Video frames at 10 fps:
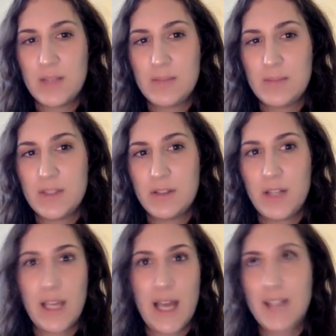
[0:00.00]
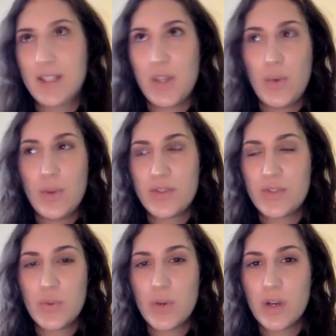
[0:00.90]
So, like as a youth
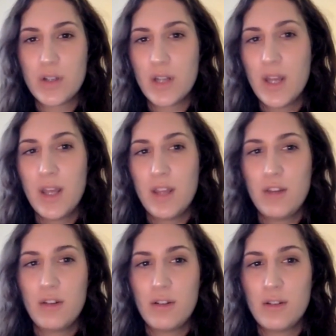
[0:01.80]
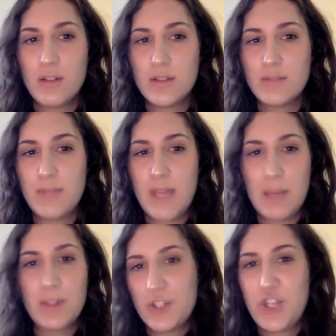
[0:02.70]
steward, you'll be
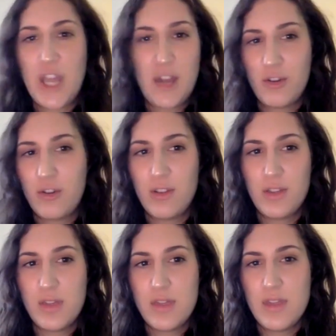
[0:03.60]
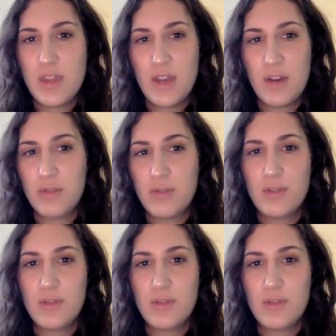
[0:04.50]
able to channel, you know,